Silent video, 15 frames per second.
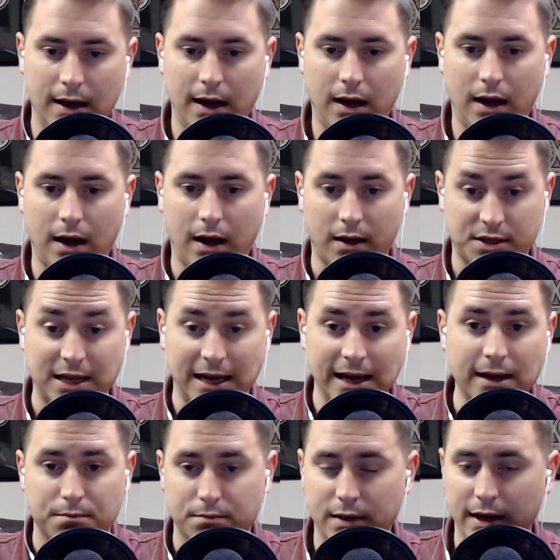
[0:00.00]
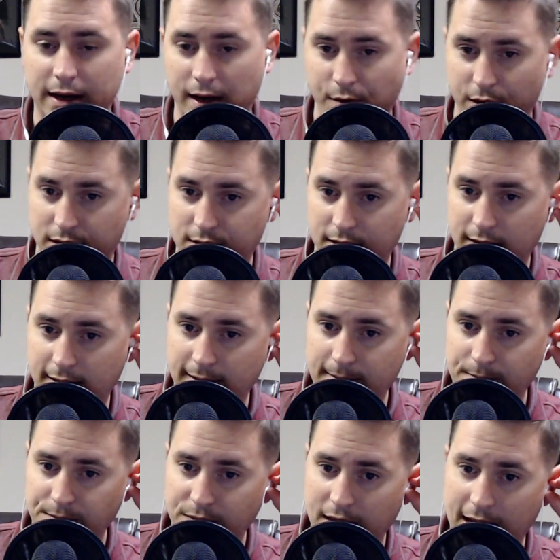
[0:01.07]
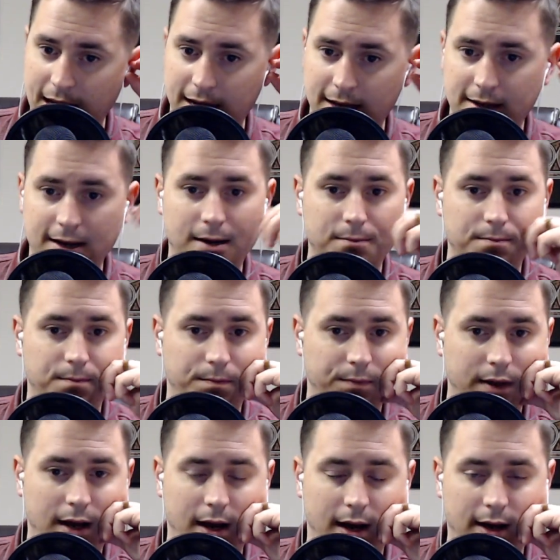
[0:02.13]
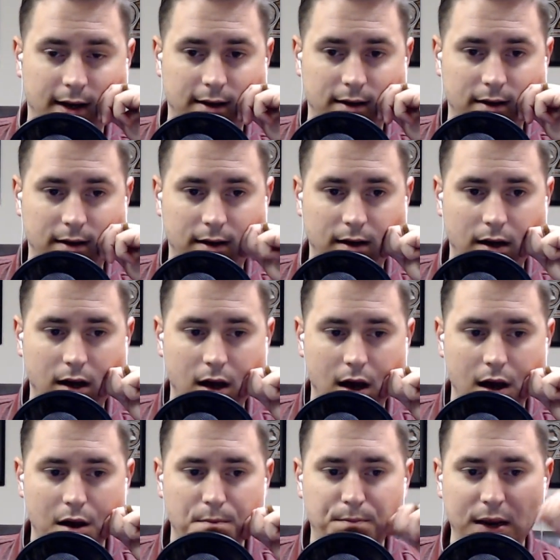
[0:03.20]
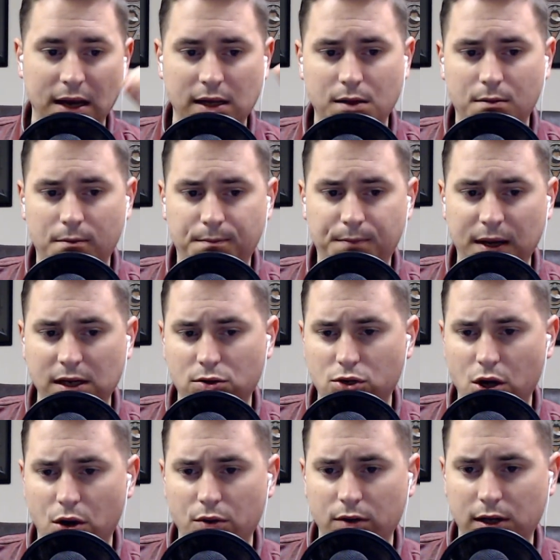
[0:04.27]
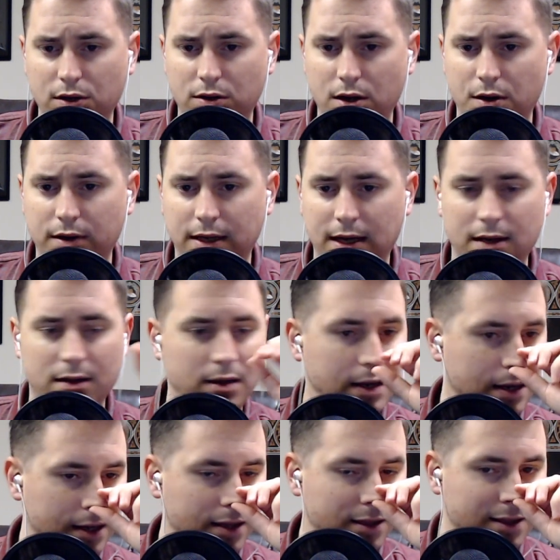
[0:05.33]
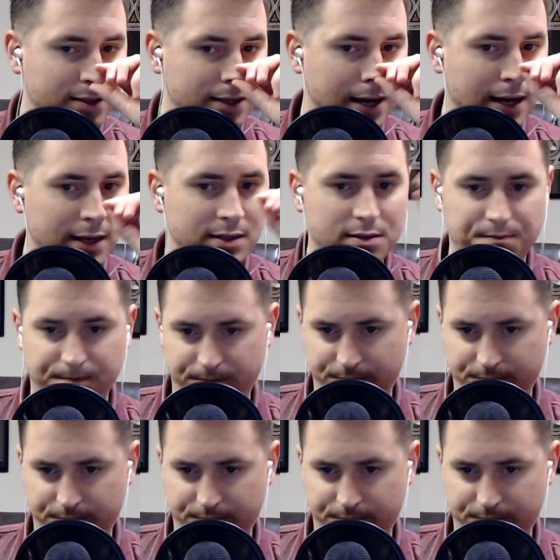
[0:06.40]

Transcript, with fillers: uh, to him anyways and um, uh, but but you don't you don't get any of these guys